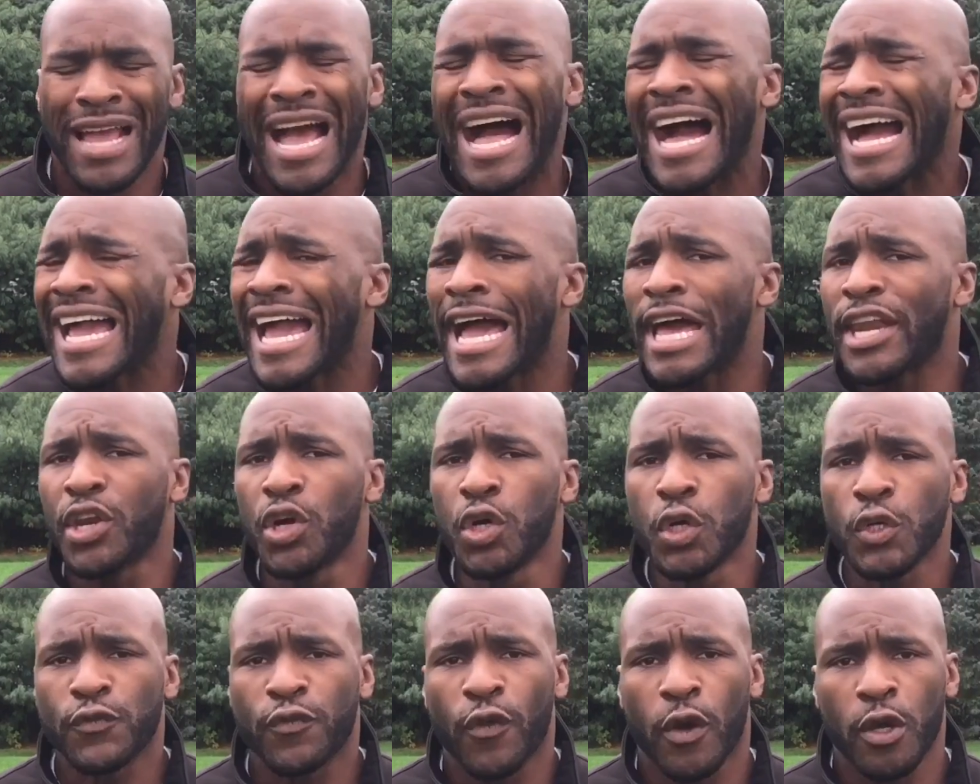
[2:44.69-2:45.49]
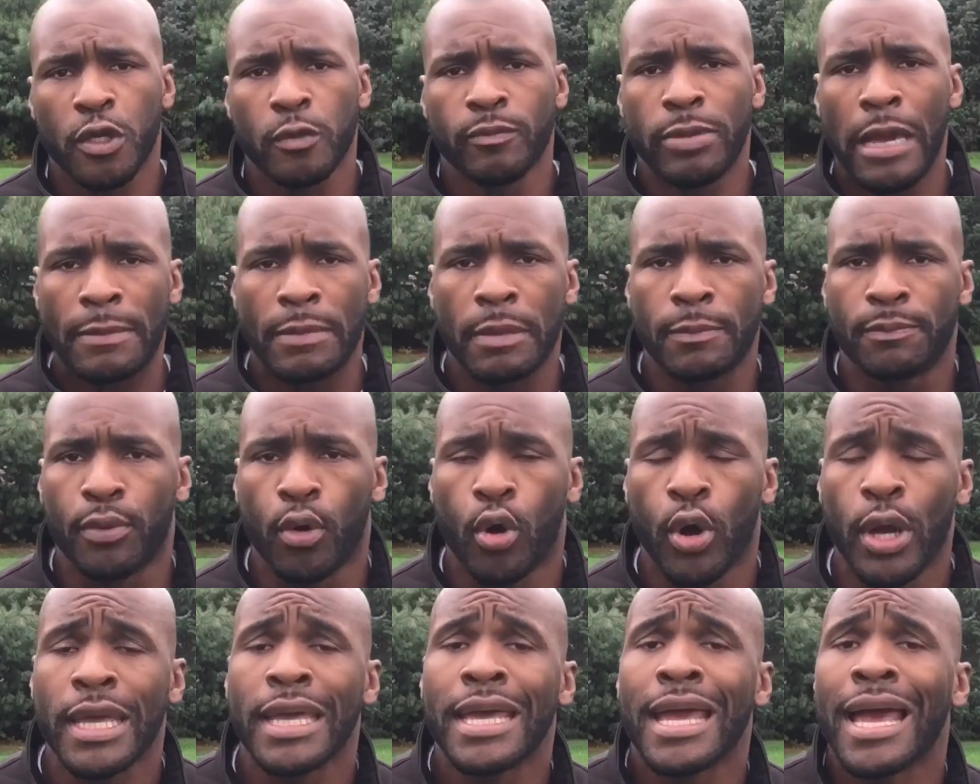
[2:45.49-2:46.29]
I got news for you, baby
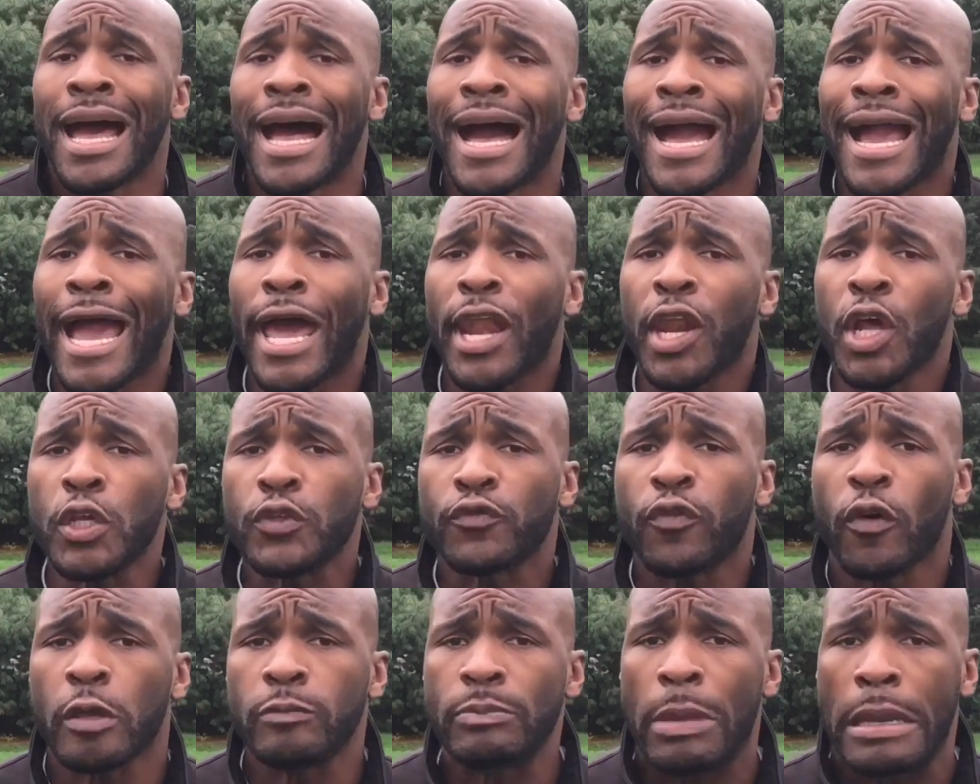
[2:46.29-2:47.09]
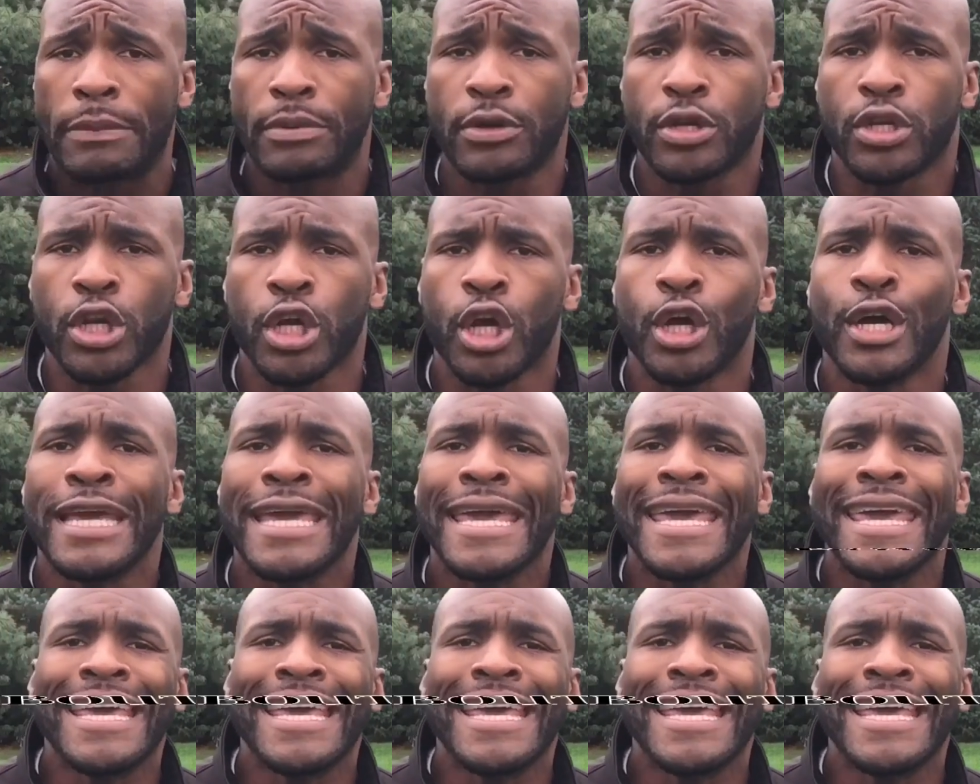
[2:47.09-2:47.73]
boy. I got news for you, baby girl.